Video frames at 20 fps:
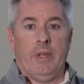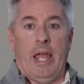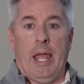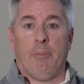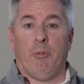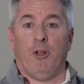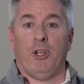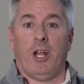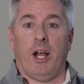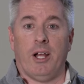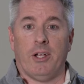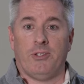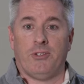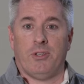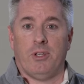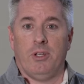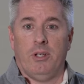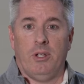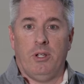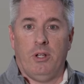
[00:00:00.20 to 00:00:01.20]
Hey
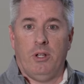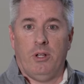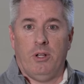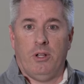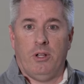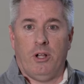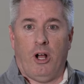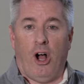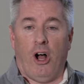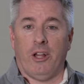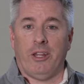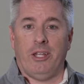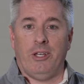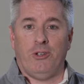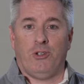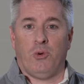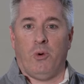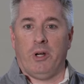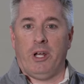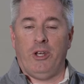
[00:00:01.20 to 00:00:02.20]
Bulldogs, All
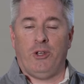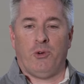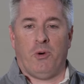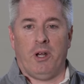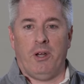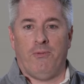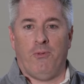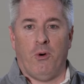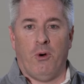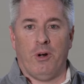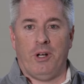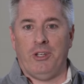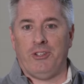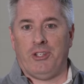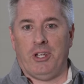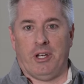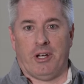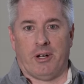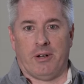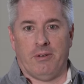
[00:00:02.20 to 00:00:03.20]
In 2024
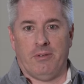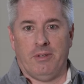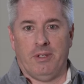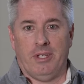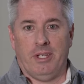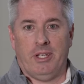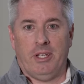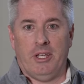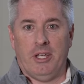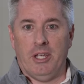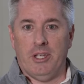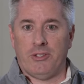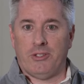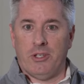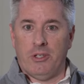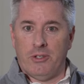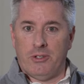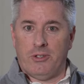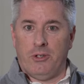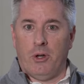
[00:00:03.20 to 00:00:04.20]
is here. This
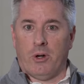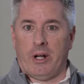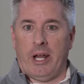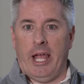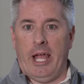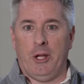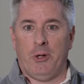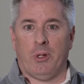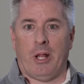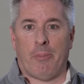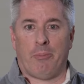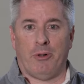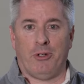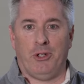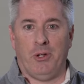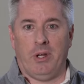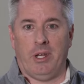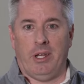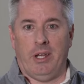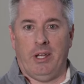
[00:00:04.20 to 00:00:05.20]
is your annual
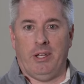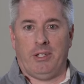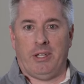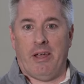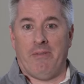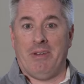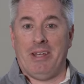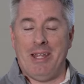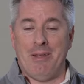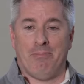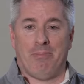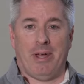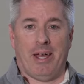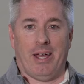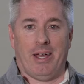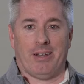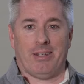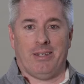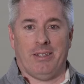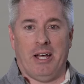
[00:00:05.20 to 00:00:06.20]
opportunity to have an
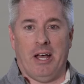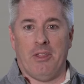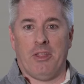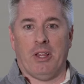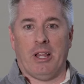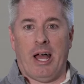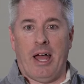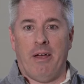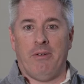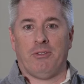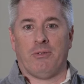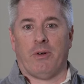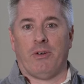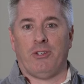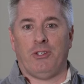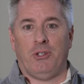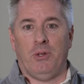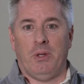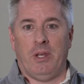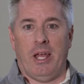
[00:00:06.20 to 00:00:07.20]
impact on the lives of our
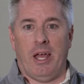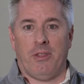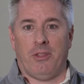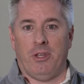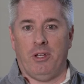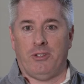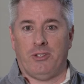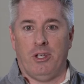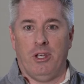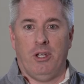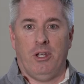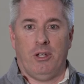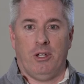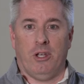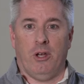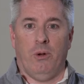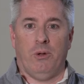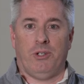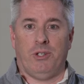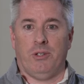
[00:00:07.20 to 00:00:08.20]
student athletes,
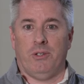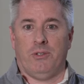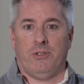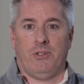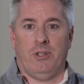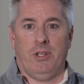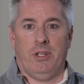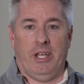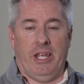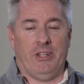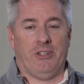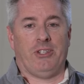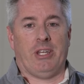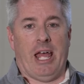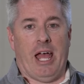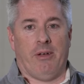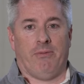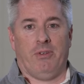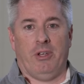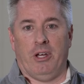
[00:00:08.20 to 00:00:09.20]
coaches, and
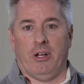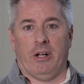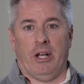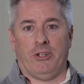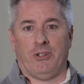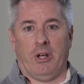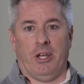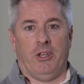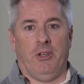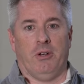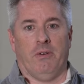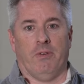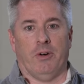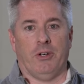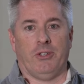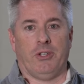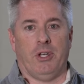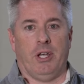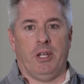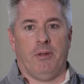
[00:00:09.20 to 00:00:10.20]
staff here at Drake
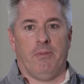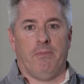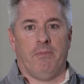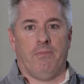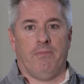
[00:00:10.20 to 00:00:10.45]
University.